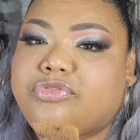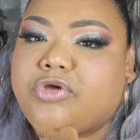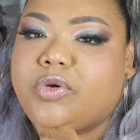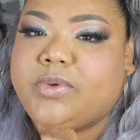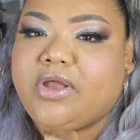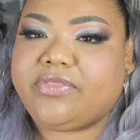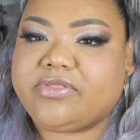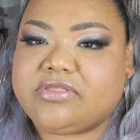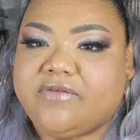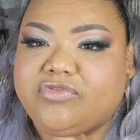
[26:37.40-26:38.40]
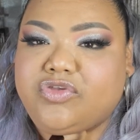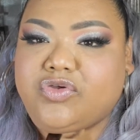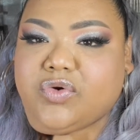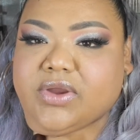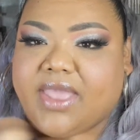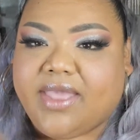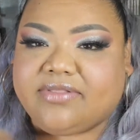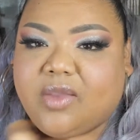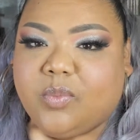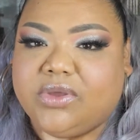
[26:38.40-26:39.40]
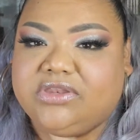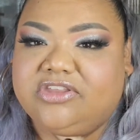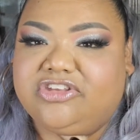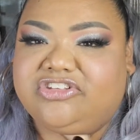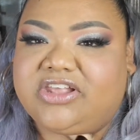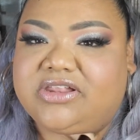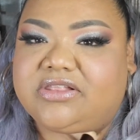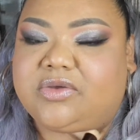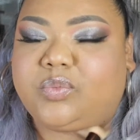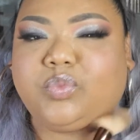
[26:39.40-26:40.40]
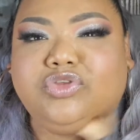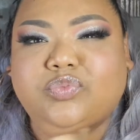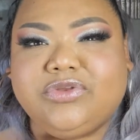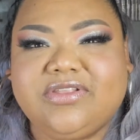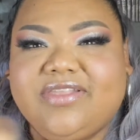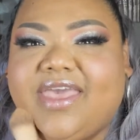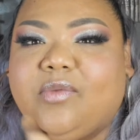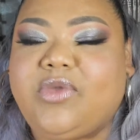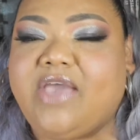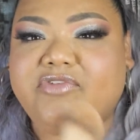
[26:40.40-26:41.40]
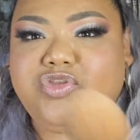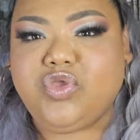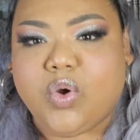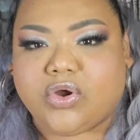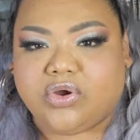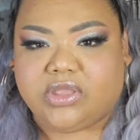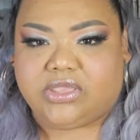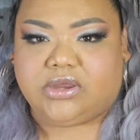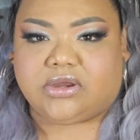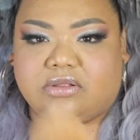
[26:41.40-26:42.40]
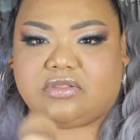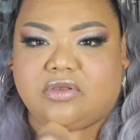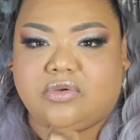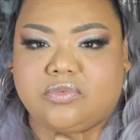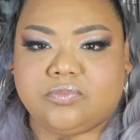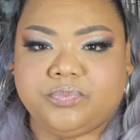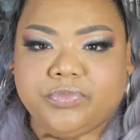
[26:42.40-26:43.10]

throw in all the stuff. New York has that one dish that it which what is that? We have a New Yorker here, so